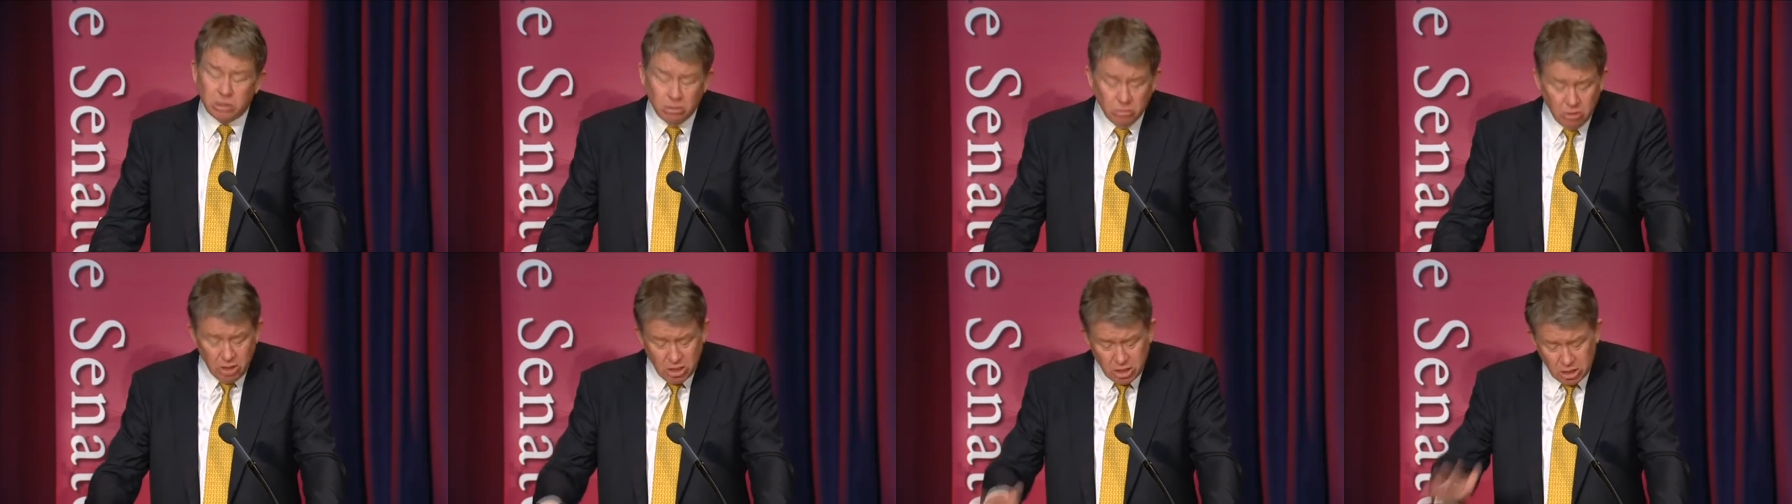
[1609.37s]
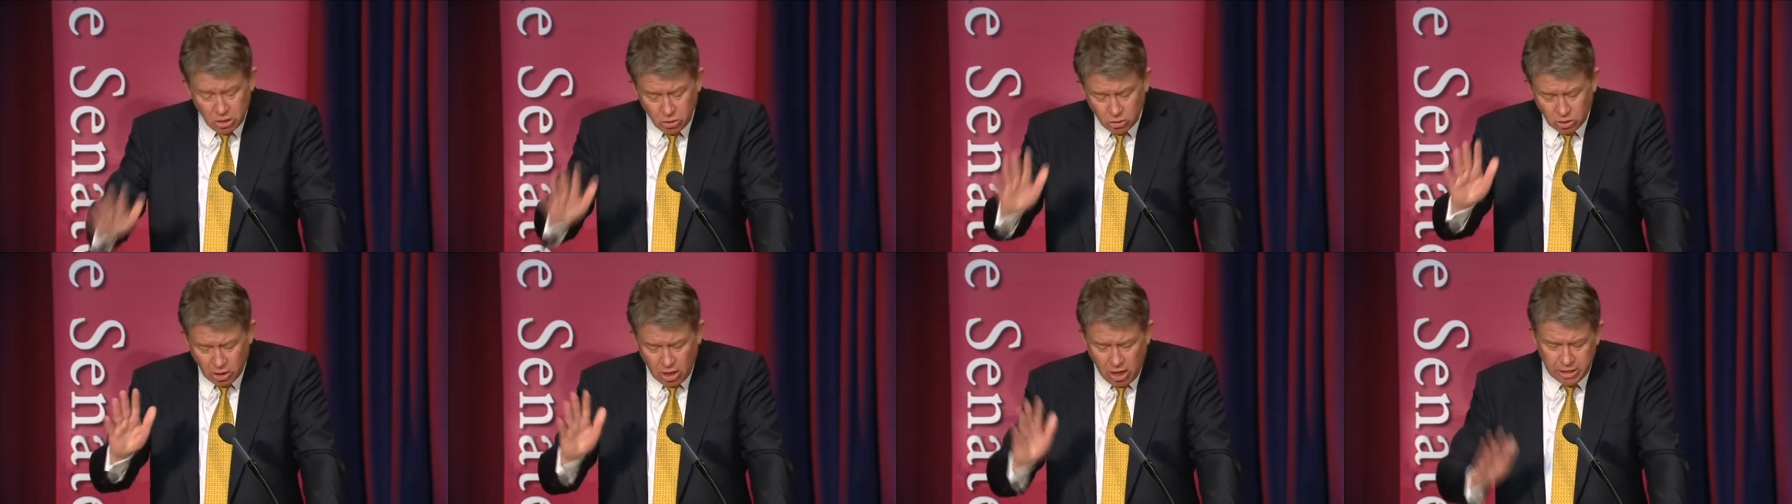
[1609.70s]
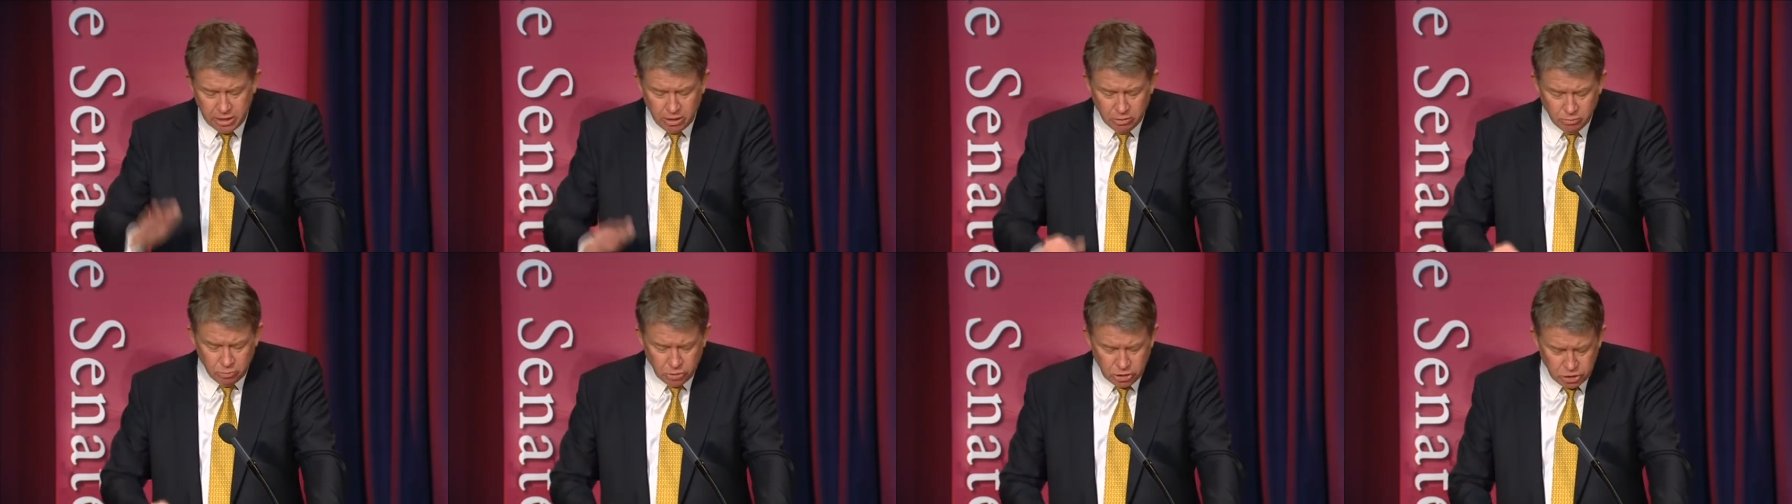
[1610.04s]
Well, look, I
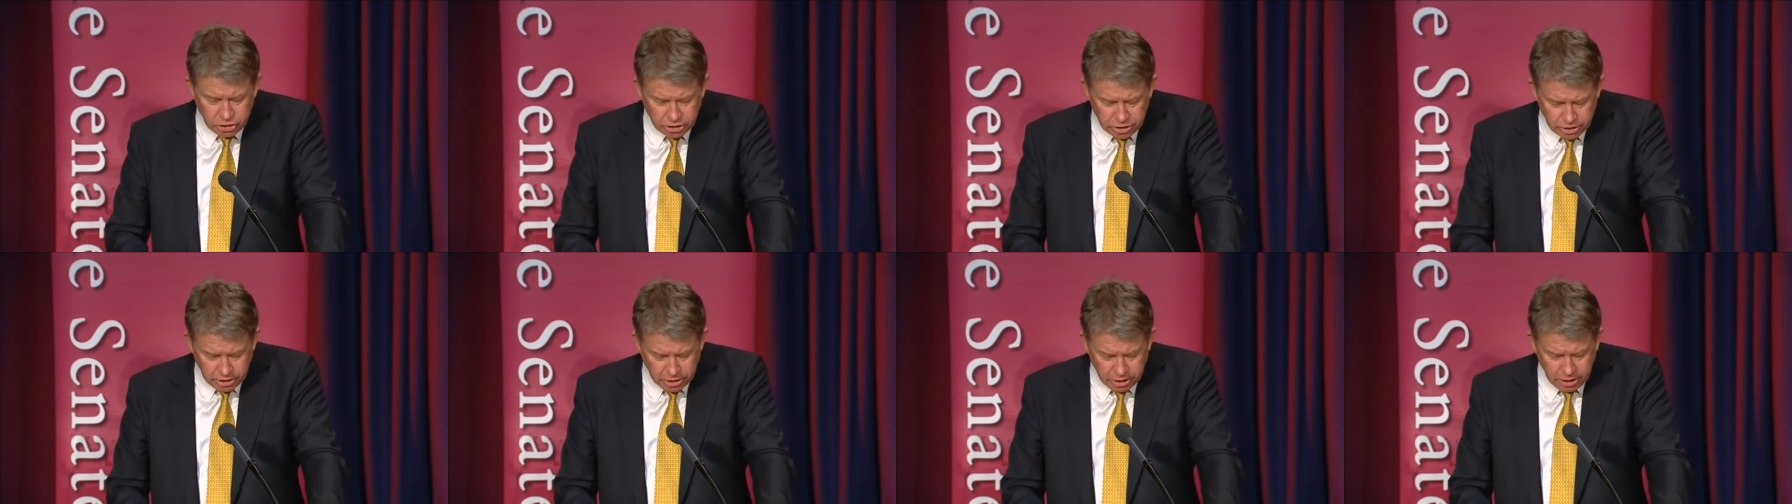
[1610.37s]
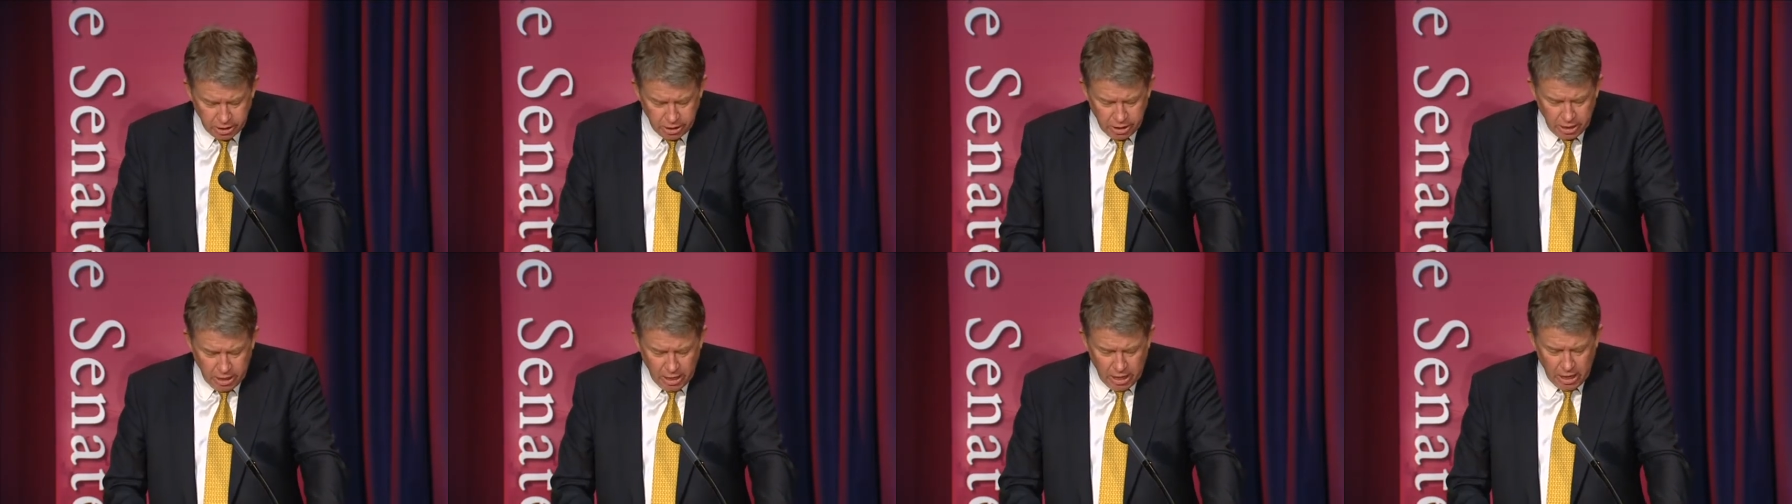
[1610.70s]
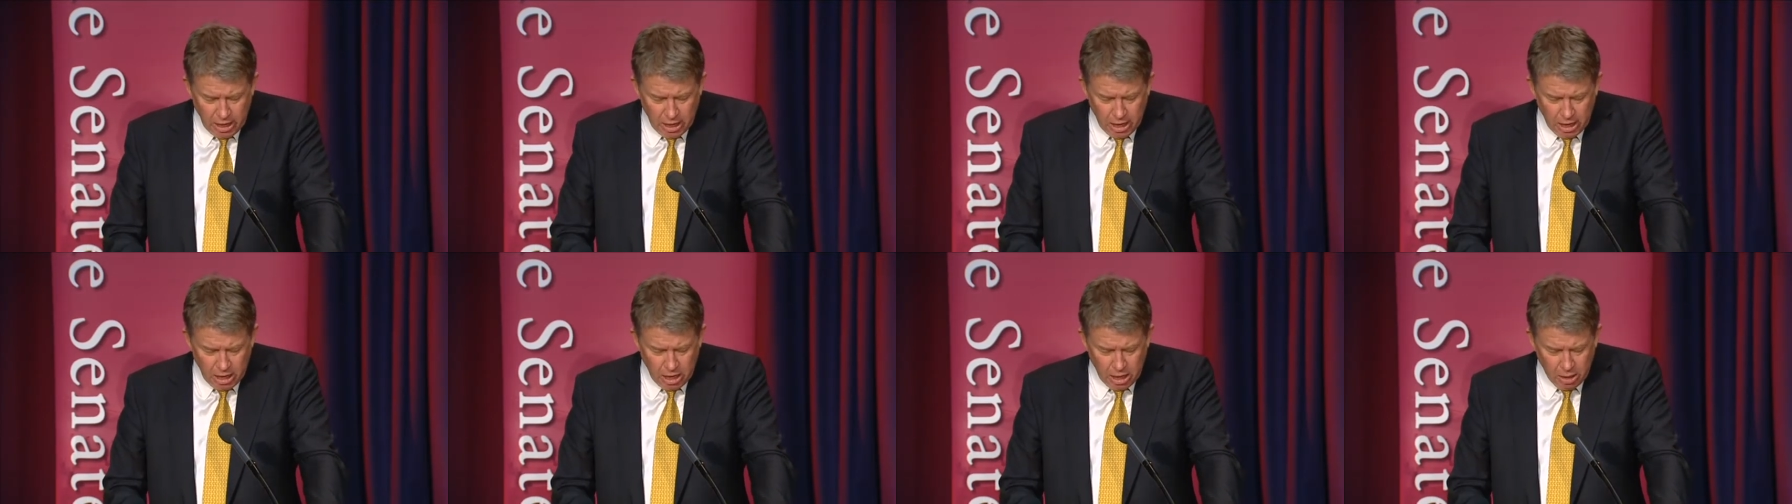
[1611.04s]
don't wish to
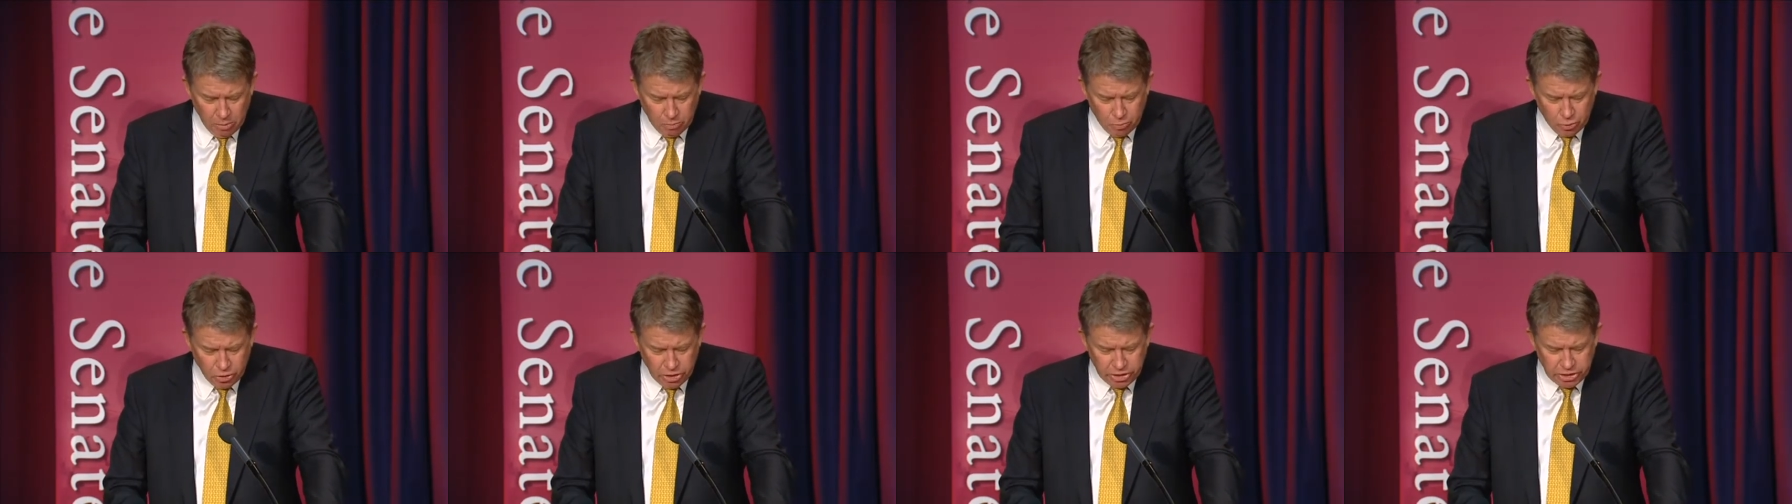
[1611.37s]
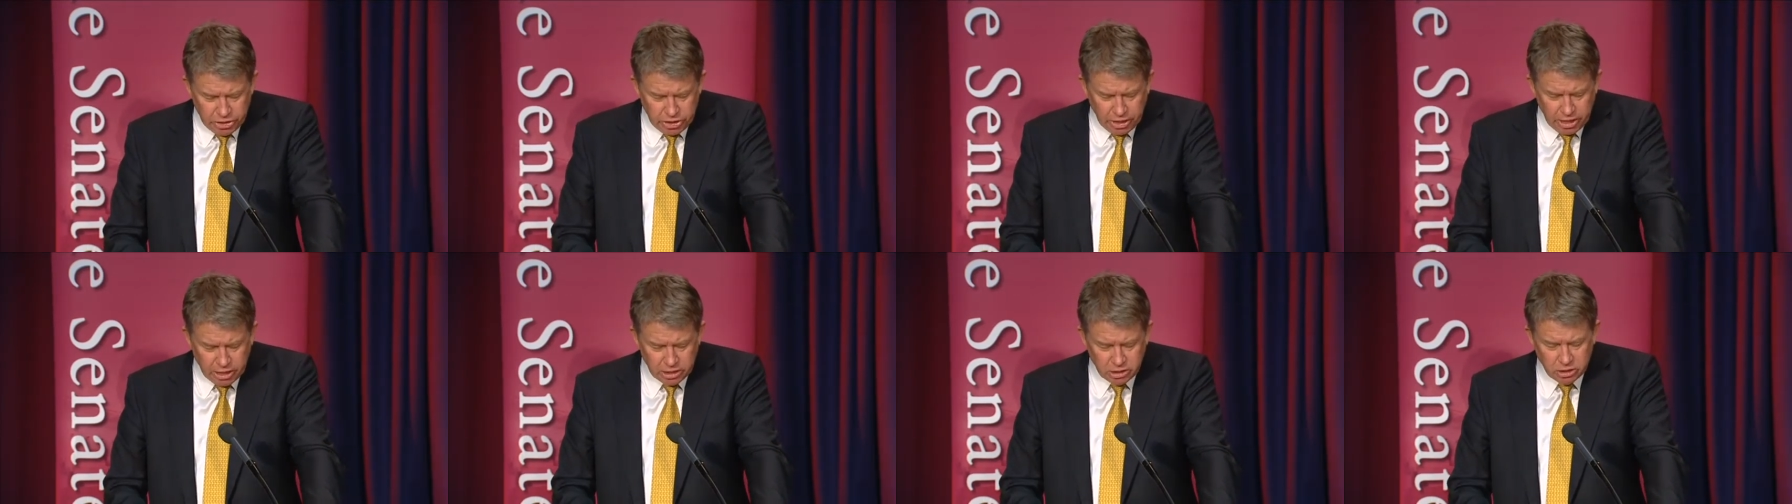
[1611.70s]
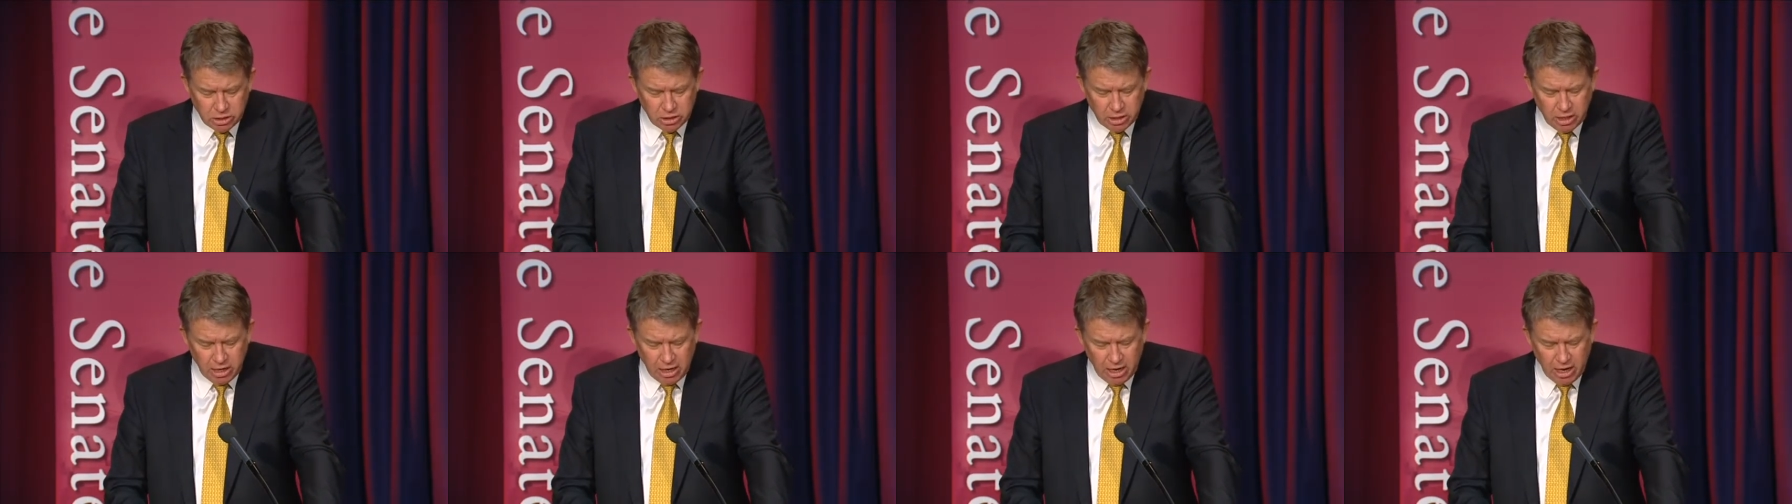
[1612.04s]
uh, prejudge